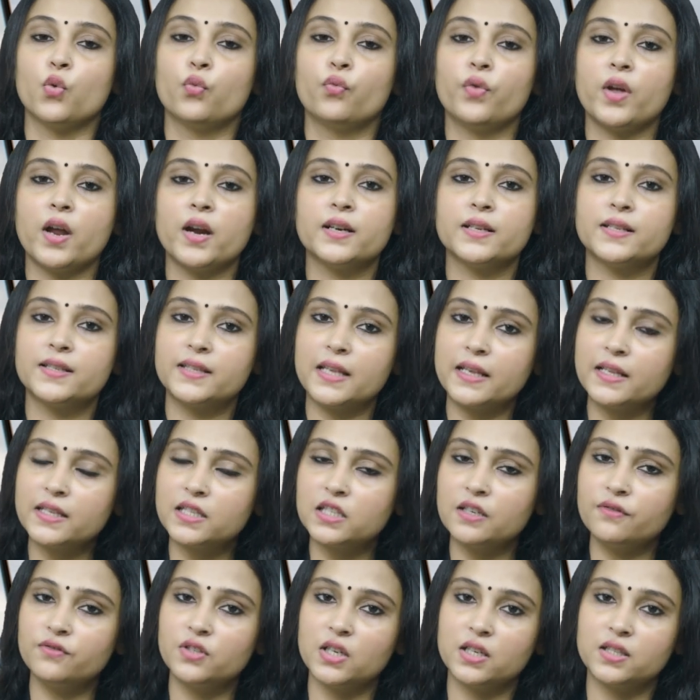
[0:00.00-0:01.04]
where
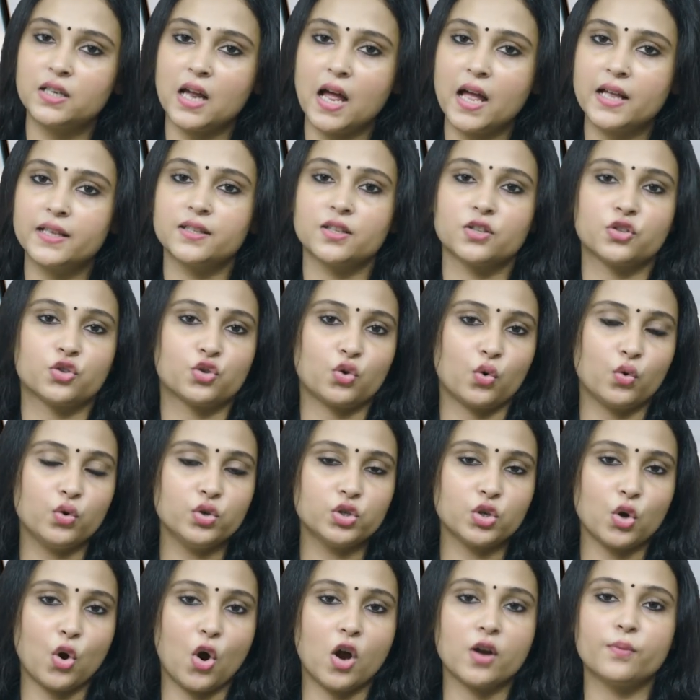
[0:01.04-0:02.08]
sensitive data is
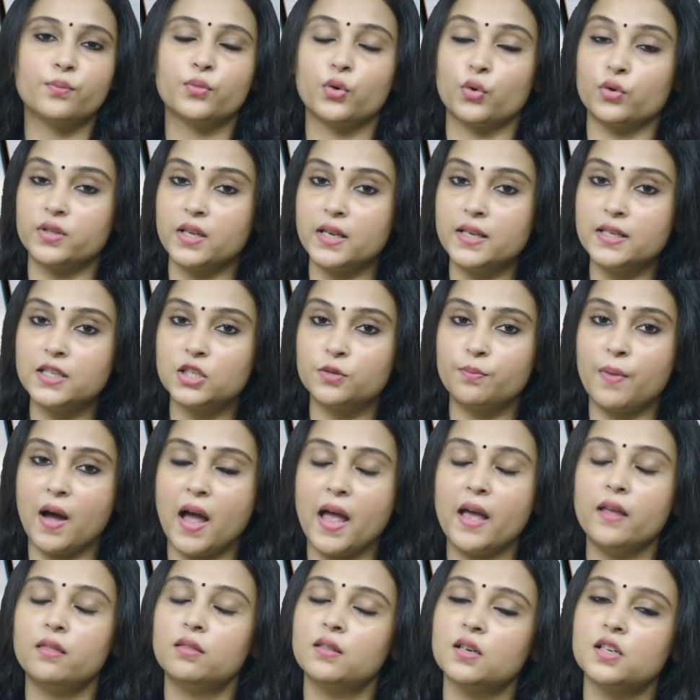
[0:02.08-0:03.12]
stored or processed
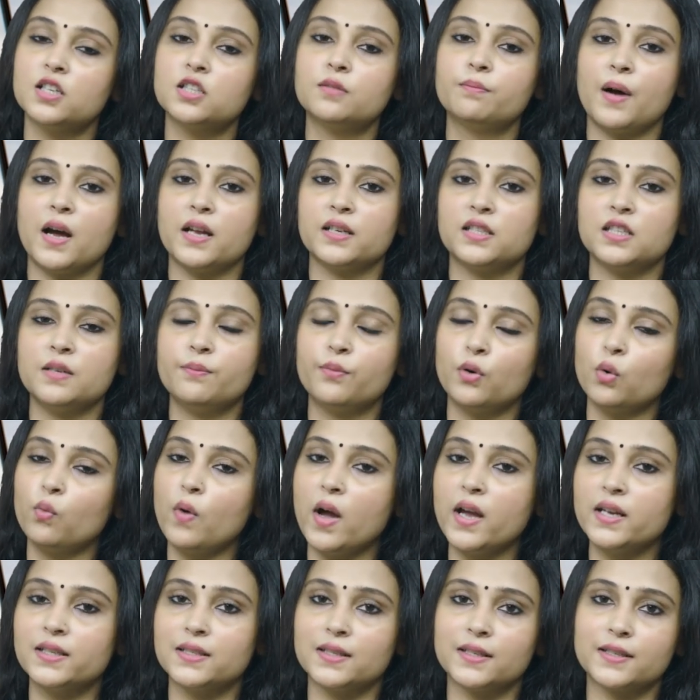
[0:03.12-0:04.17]
by third-party
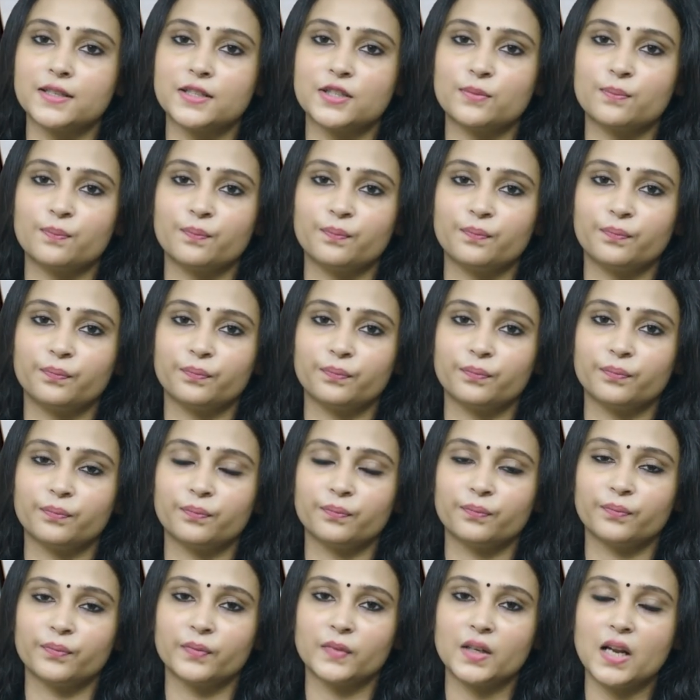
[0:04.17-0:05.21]
providers.
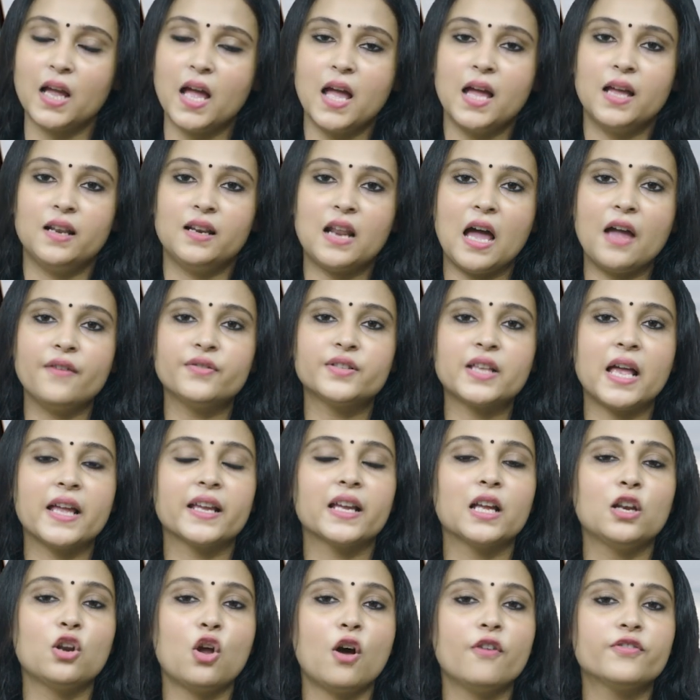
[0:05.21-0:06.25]

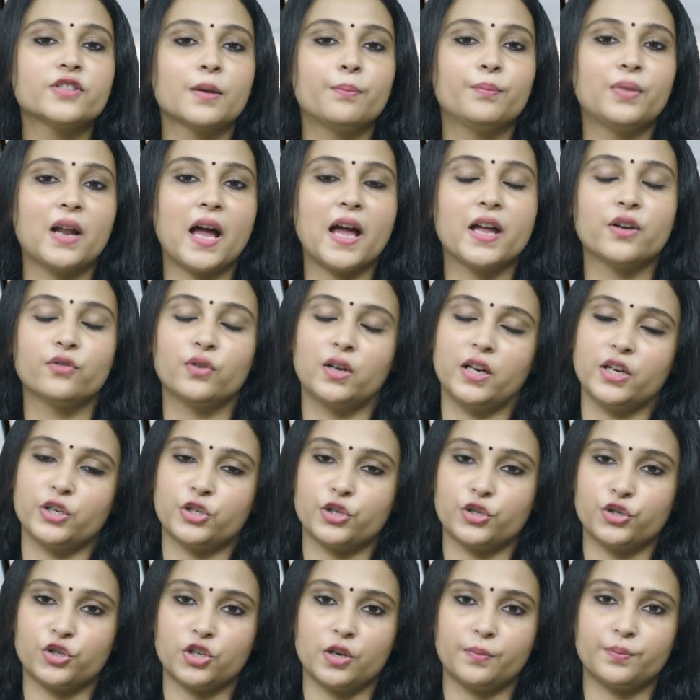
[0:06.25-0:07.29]
Lifecycle of supplier
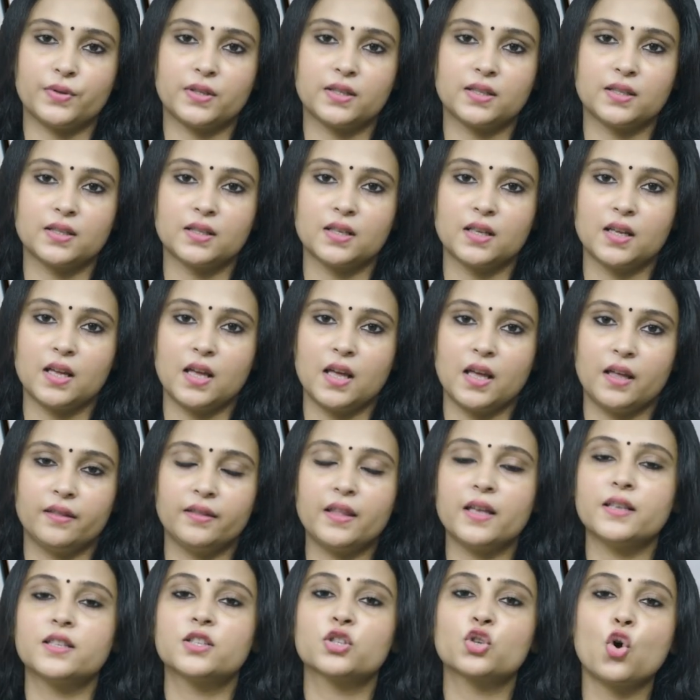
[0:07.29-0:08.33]
relationships.
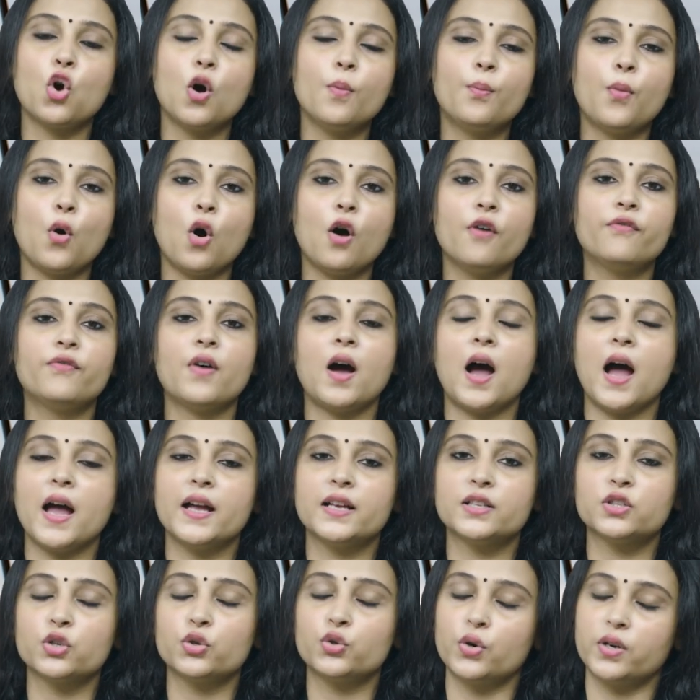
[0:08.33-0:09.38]
The scope of
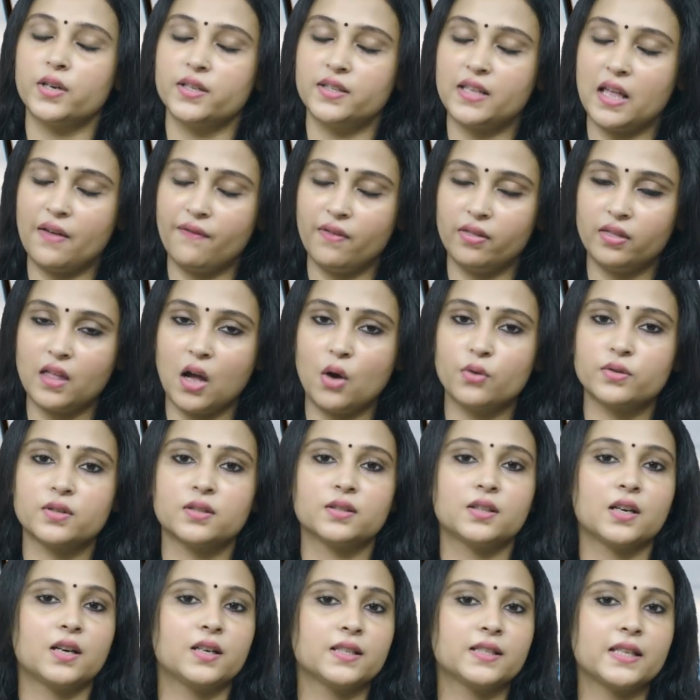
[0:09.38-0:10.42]
ISO
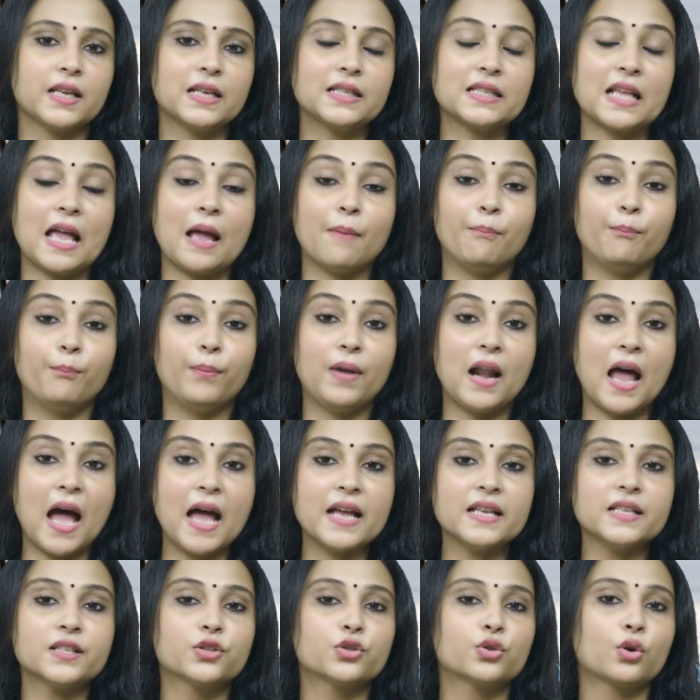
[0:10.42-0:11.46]
27036
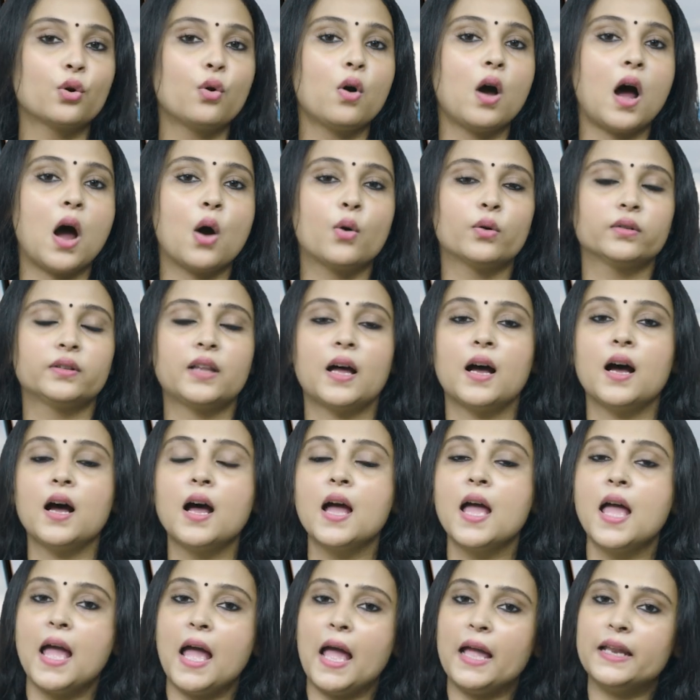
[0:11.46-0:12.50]
applies throughout the
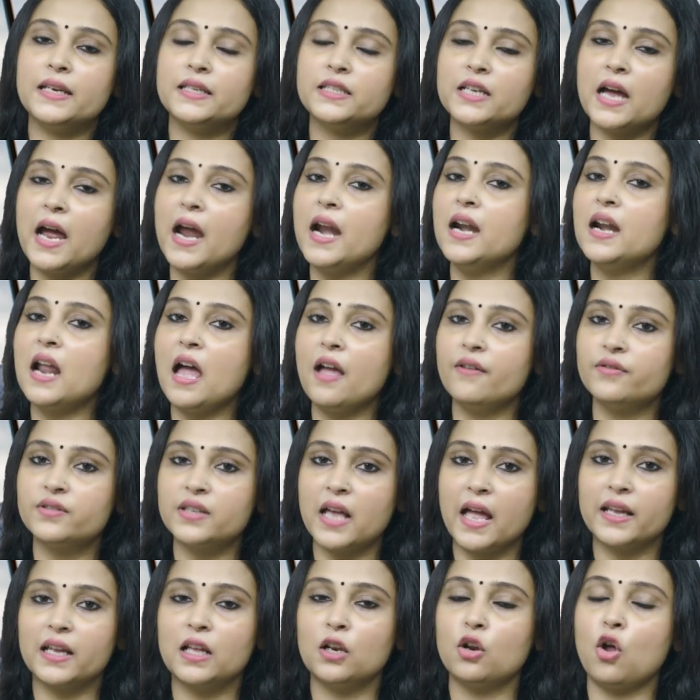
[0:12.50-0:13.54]
entire
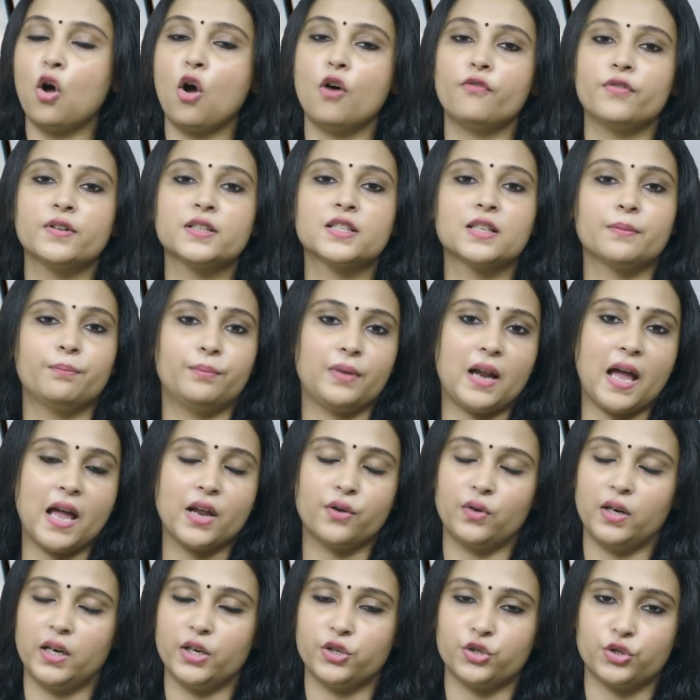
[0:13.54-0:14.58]
lifecycle of a supplier
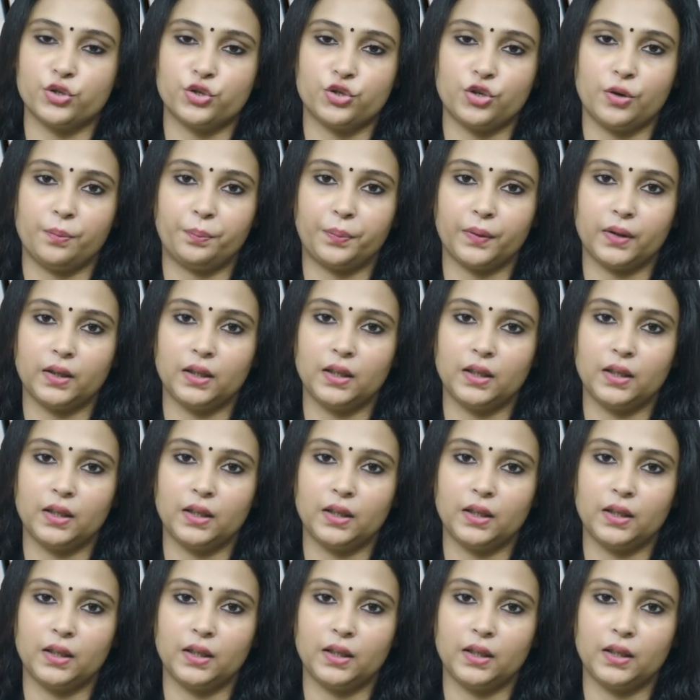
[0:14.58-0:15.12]
relationship.